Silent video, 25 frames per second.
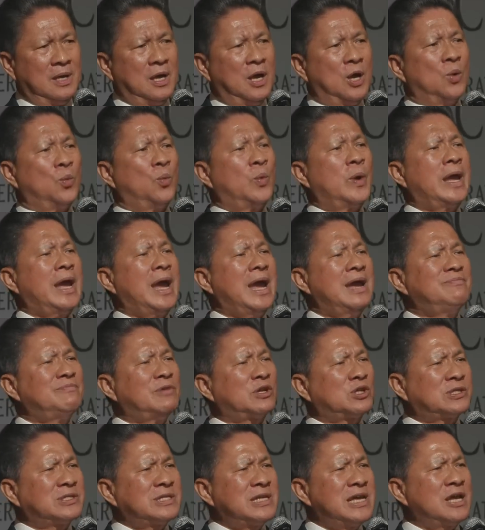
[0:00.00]
We have
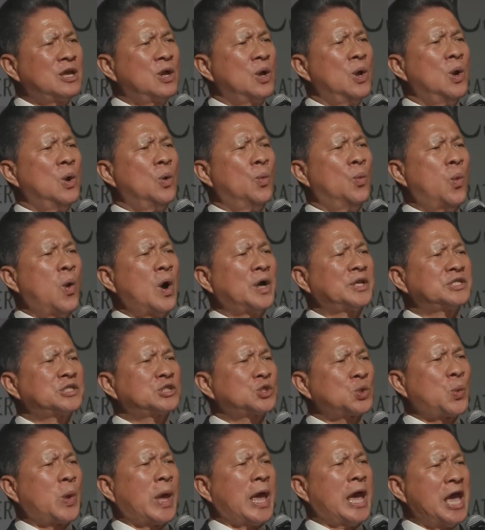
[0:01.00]
not take one
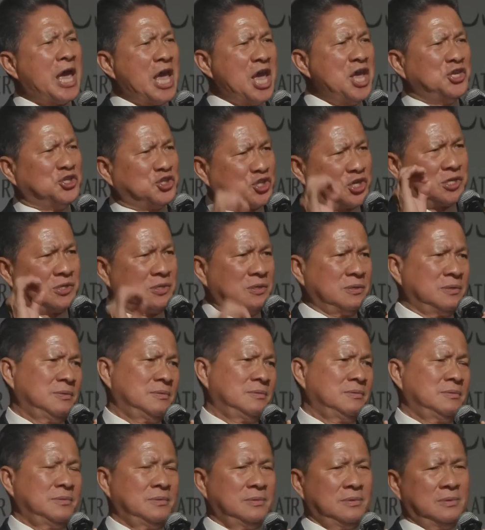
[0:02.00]
square inch
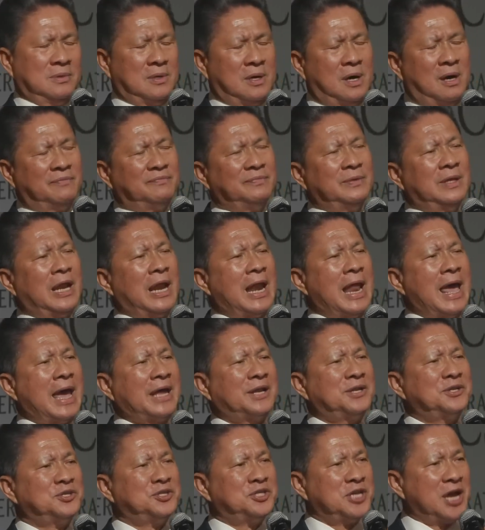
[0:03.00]
of the
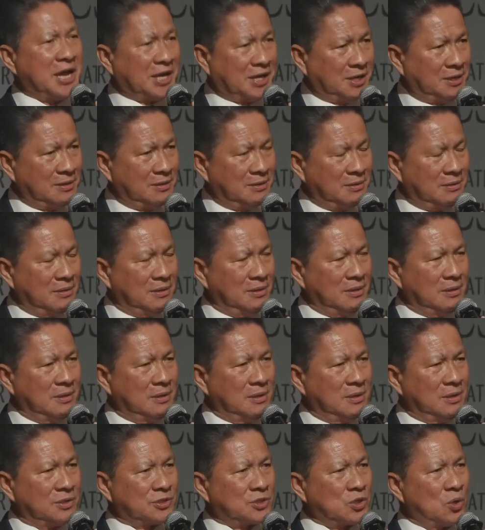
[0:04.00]
land yet.
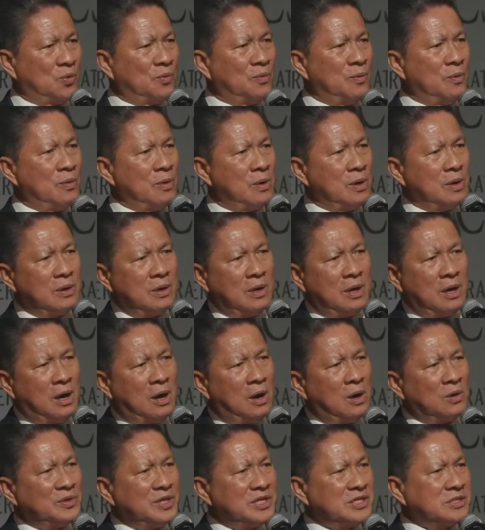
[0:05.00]
So
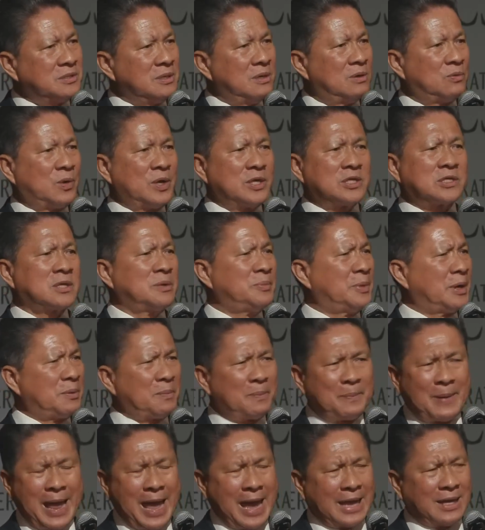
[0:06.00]
all this
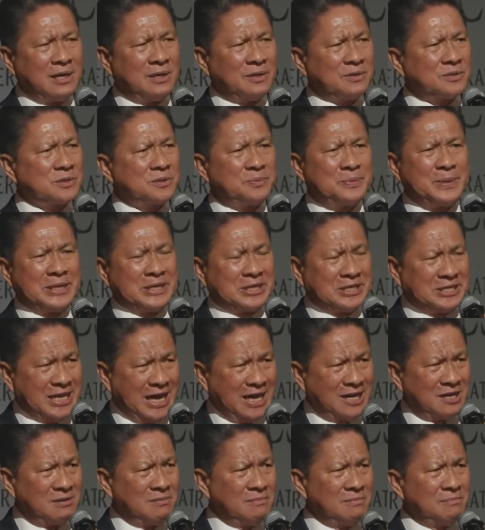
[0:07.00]
resettlement plan has been
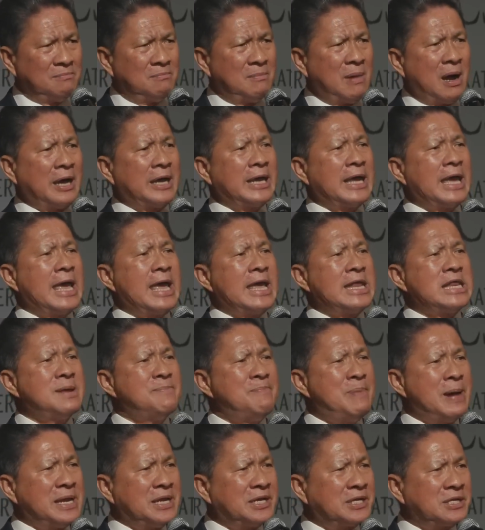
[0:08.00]
done by
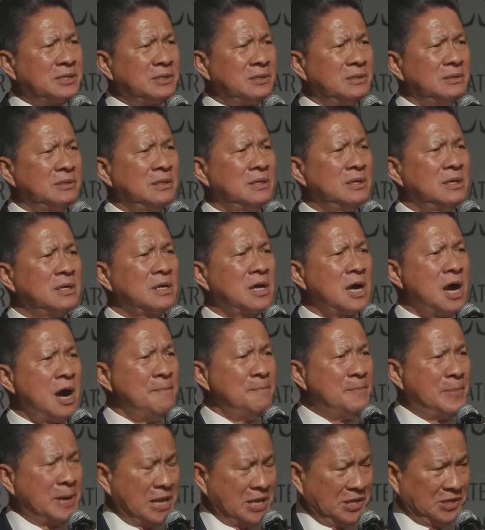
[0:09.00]
independent
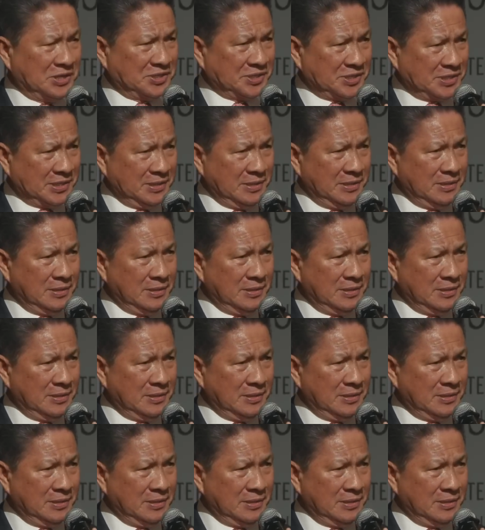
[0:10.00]
companies.